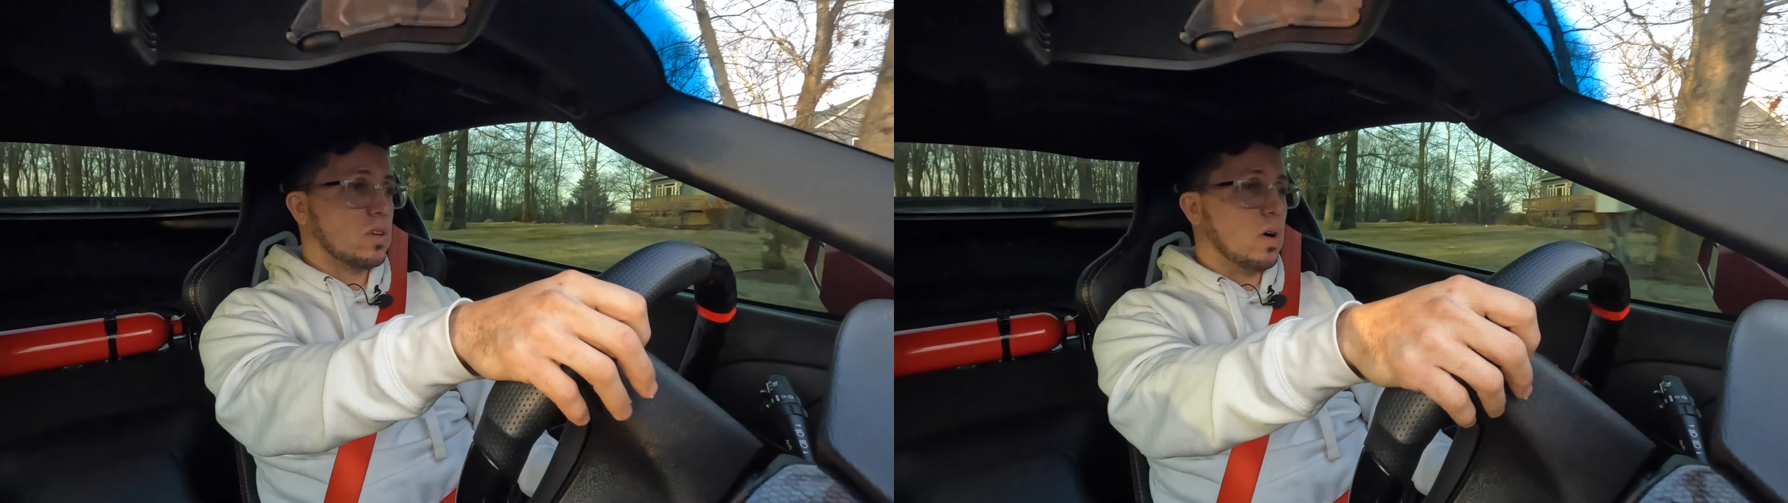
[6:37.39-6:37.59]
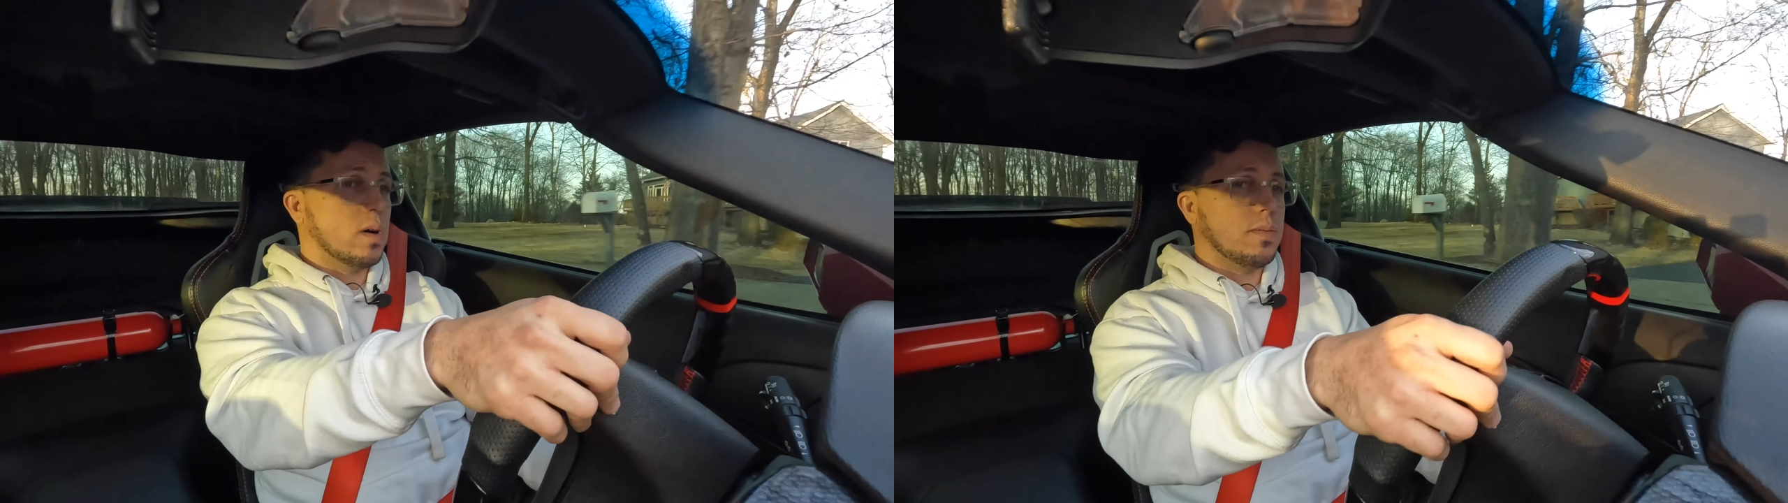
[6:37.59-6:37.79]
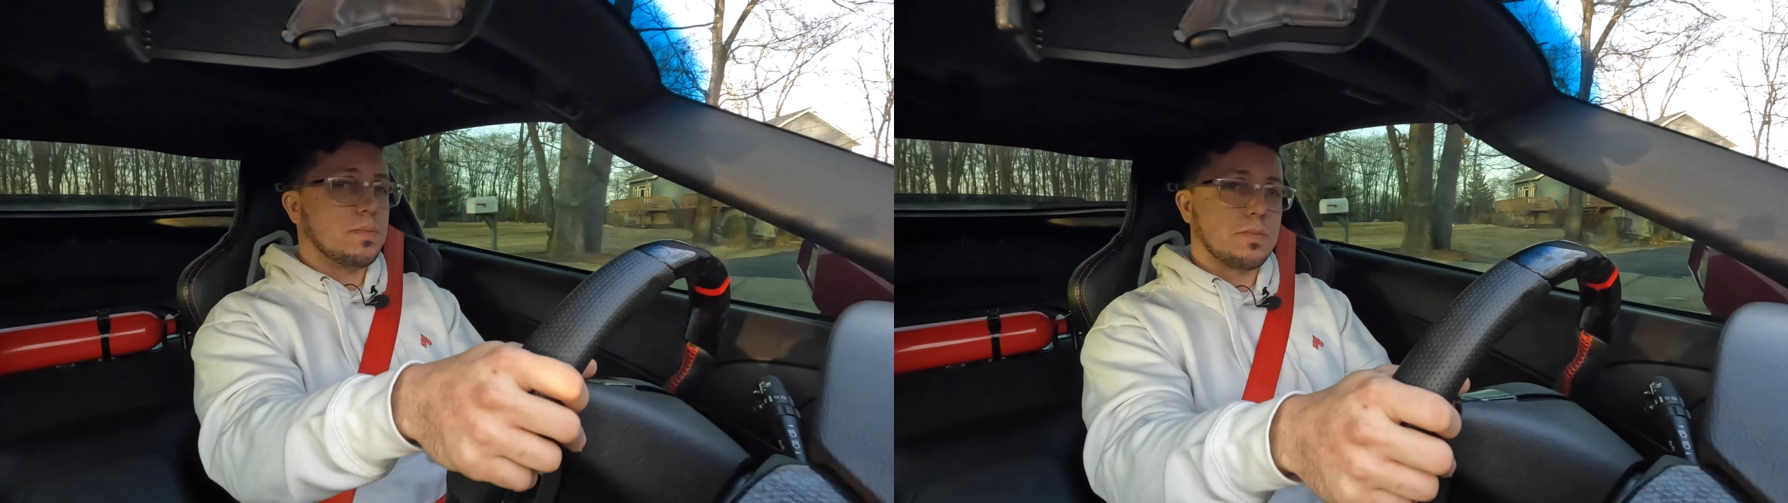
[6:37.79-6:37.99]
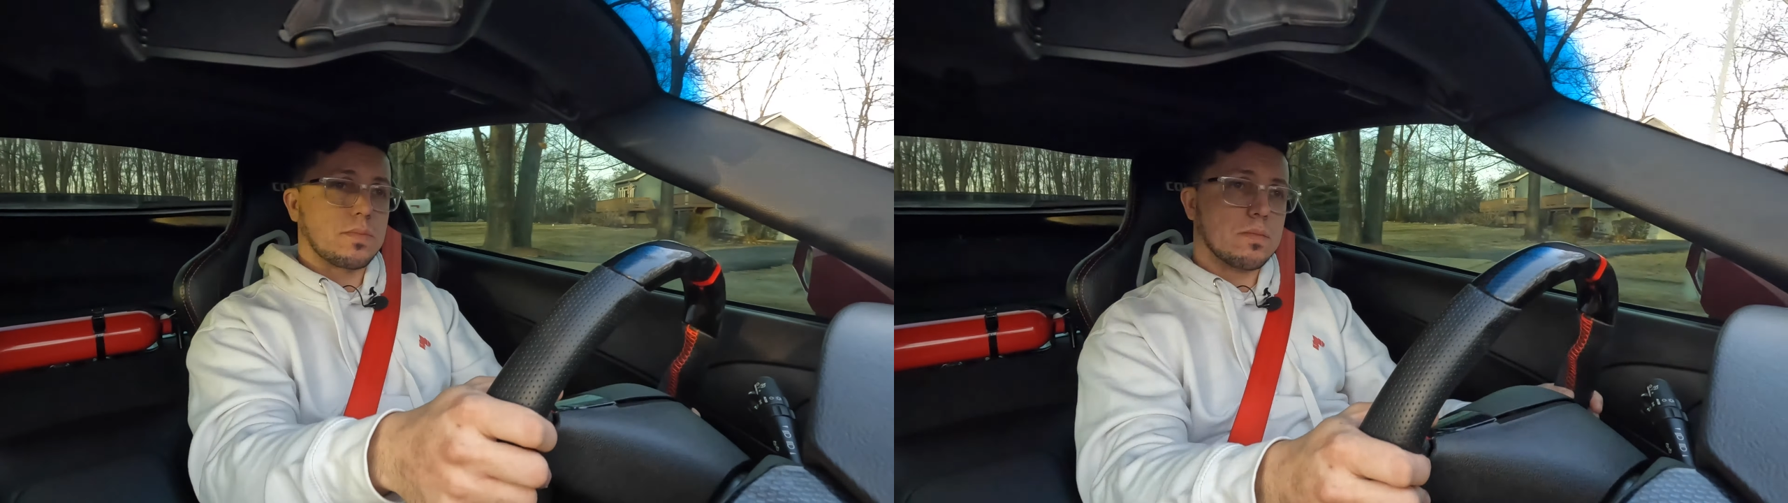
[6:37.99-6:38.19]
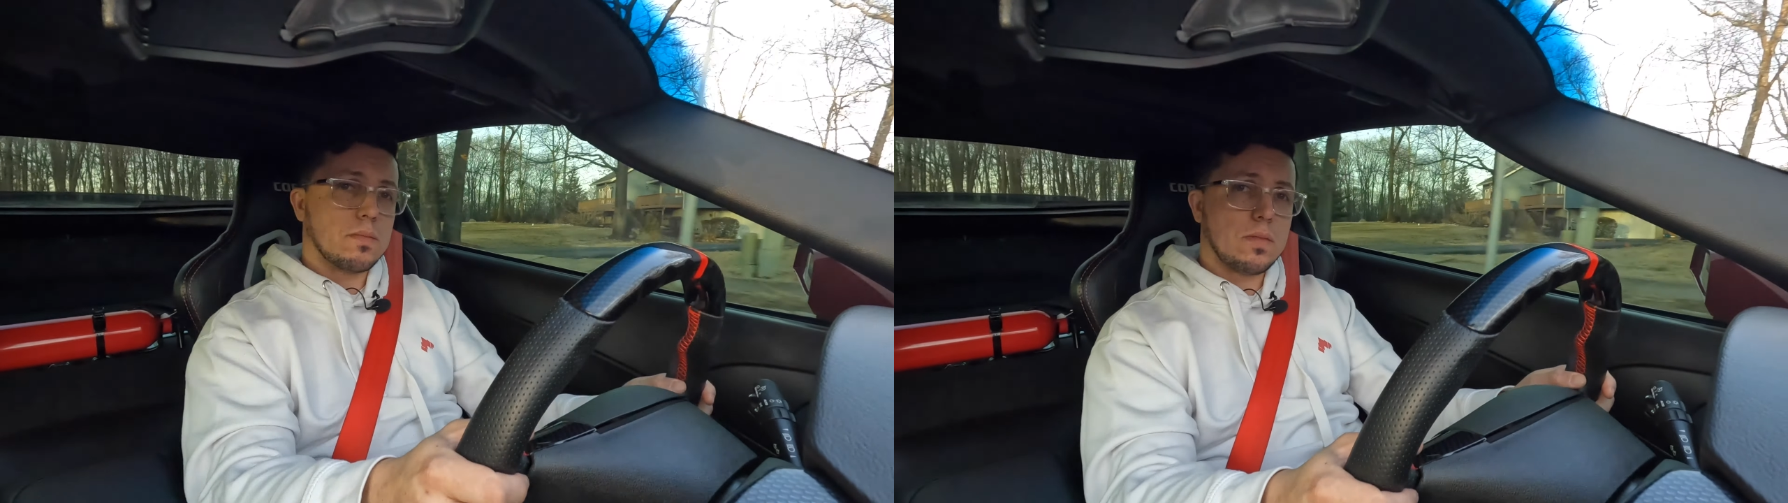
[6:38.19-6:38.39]
car.
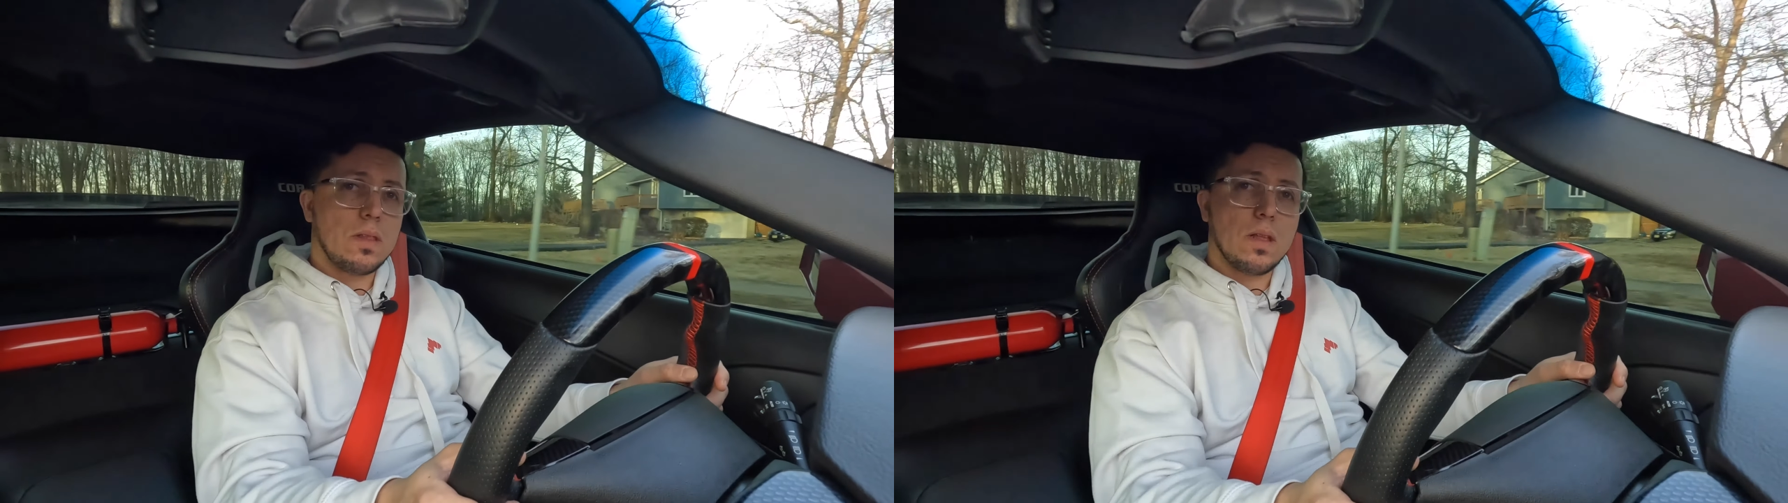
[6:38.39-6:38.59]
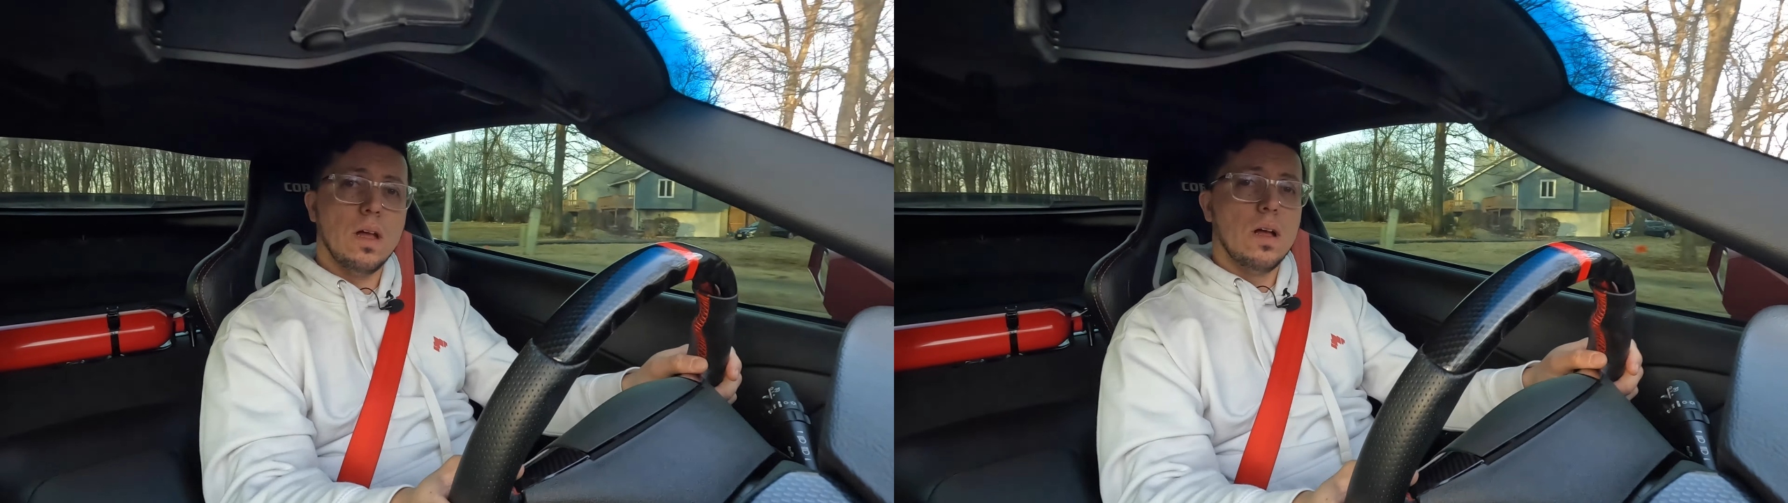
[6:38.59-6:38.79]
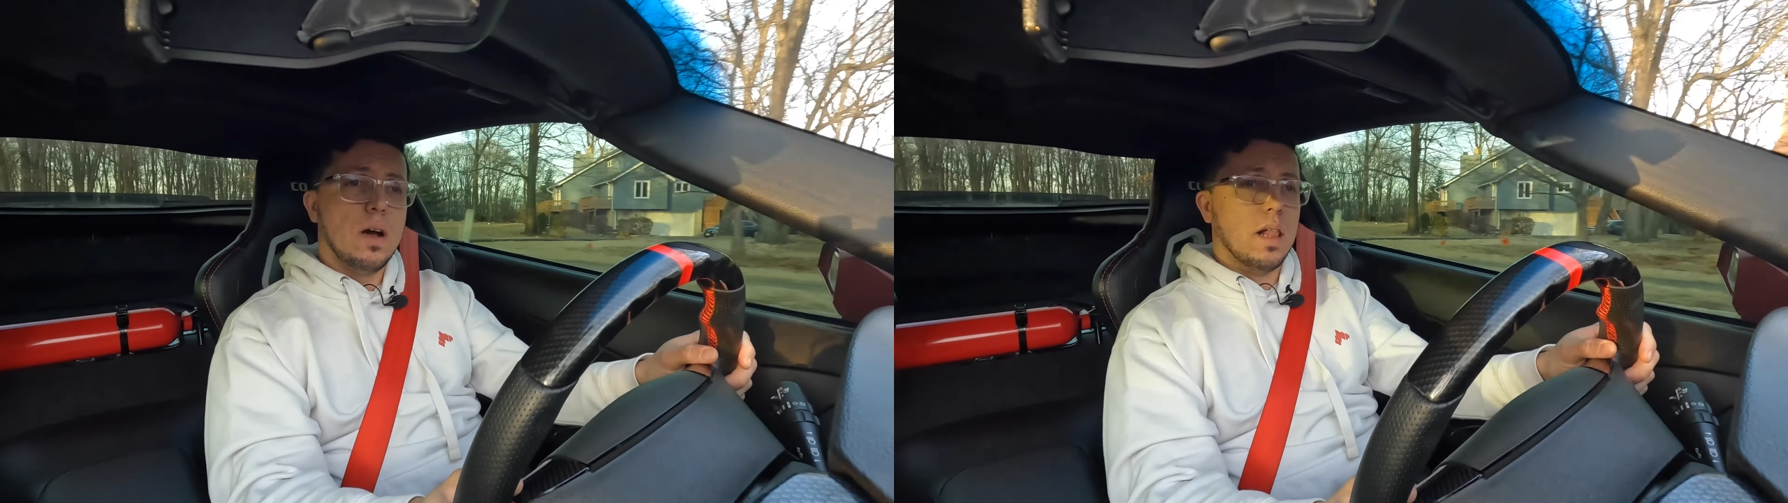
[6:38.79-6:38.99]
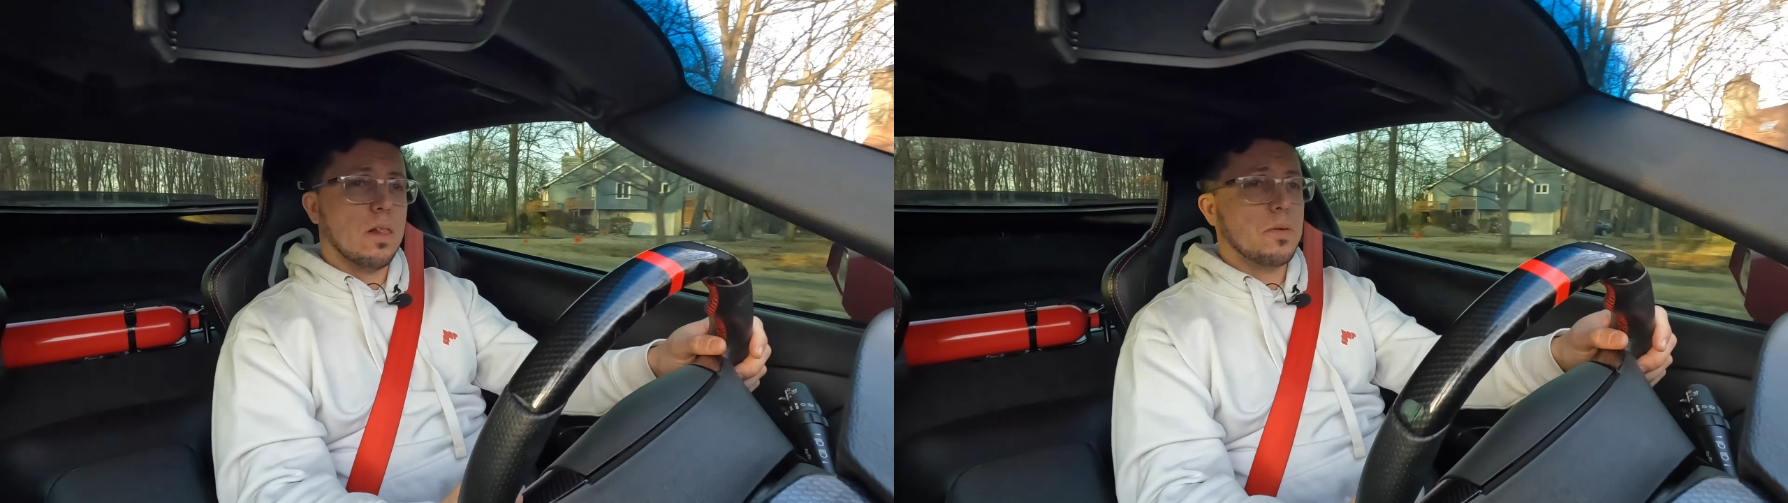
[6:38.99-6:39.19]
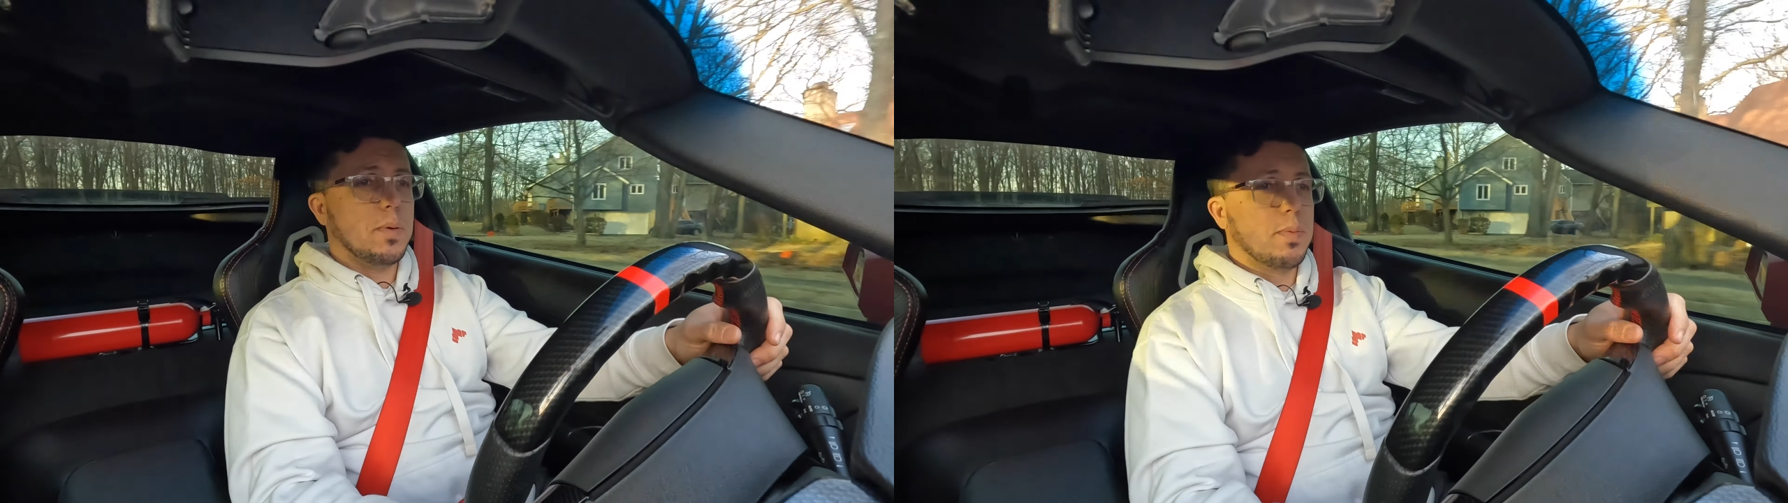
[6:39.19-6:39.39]
A
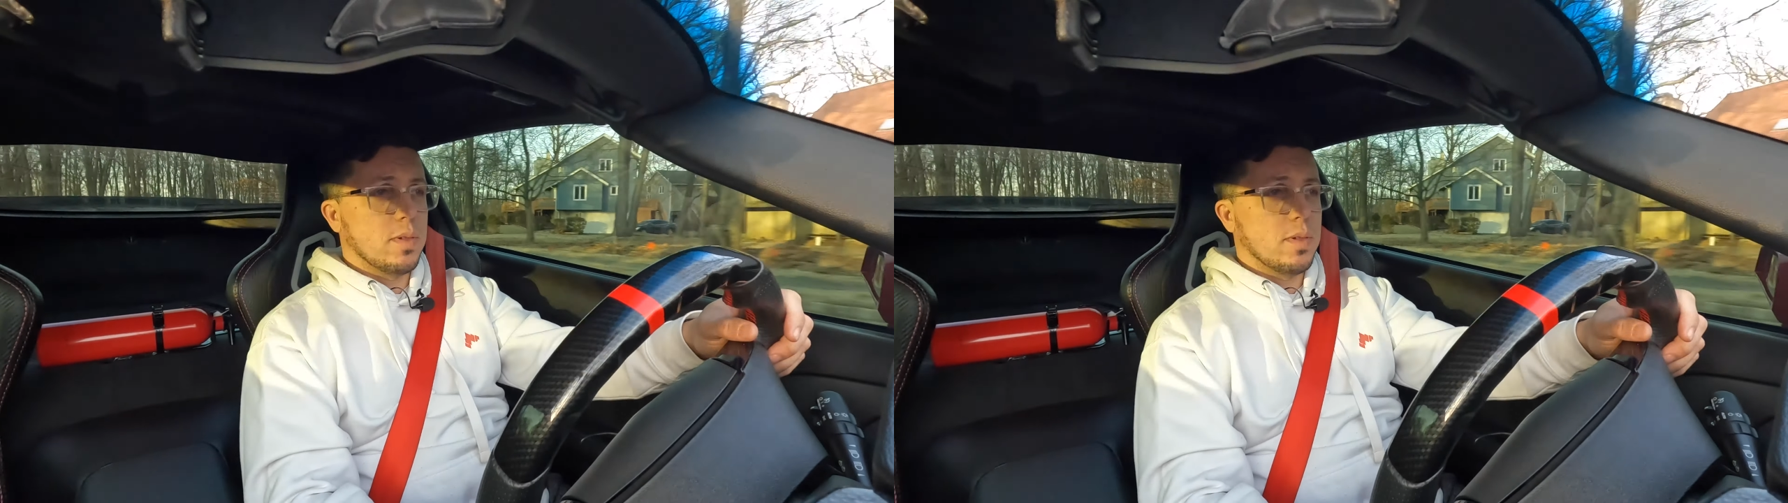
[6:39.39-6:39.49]
lot of people